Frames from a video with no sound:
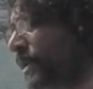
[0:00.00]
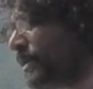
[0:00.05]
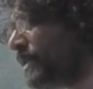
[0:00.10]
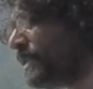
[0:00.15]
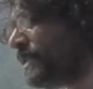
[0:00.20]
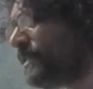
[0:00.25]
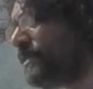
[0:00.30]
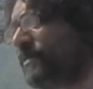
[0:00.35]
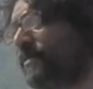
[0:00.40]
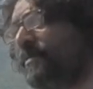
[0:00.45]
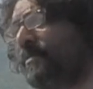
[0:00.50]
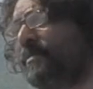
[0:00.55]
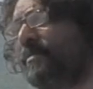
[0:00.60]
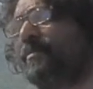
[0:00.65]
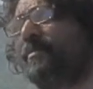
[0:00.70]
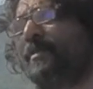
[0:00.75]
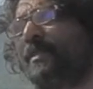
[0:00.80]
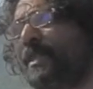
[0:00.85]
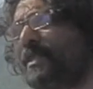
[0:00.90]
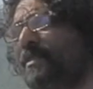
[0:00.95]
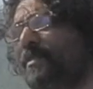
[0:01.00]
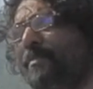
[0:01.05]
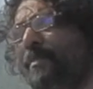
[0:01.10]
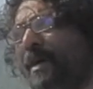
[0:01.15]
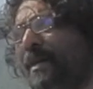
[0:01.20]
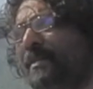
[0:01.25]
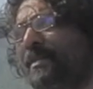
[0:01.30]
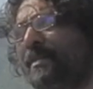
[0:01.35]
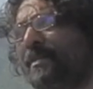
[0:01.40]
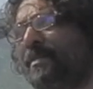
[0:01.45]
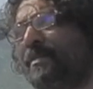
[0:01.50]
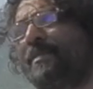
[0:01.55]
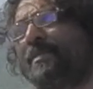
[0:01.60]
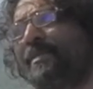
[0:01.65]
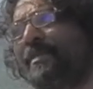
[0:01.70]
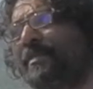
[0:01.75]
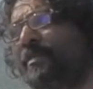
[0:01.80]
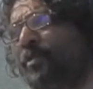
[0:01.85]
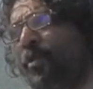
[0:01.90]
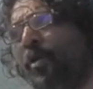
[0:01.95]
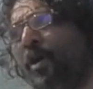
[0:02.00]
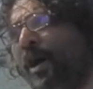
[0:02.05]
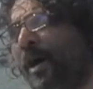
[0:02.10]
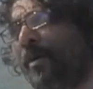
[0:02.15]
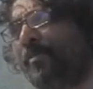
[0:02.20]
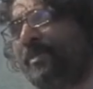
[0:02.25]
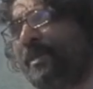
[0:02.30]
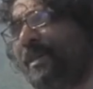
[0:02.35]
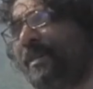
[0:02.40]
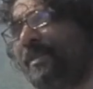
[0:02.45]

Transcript: burn it, doesn't matter. No harm